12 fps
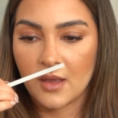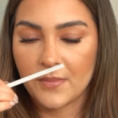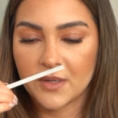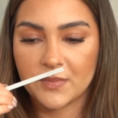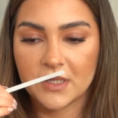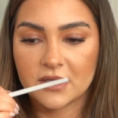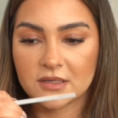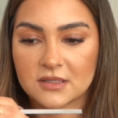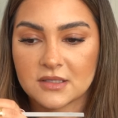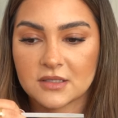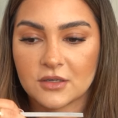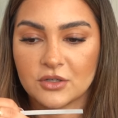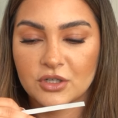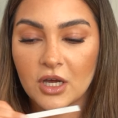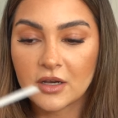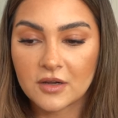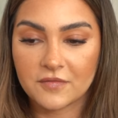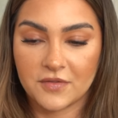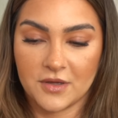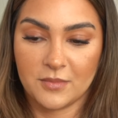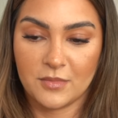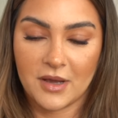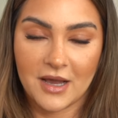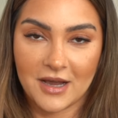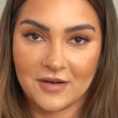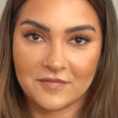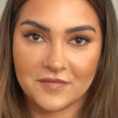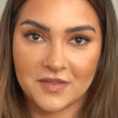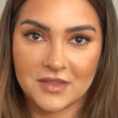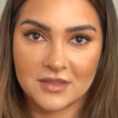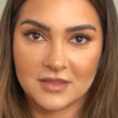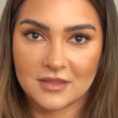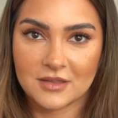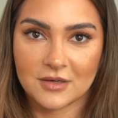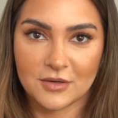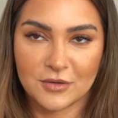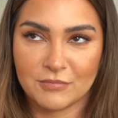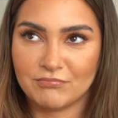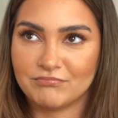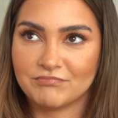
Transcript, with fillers: But because none of them have the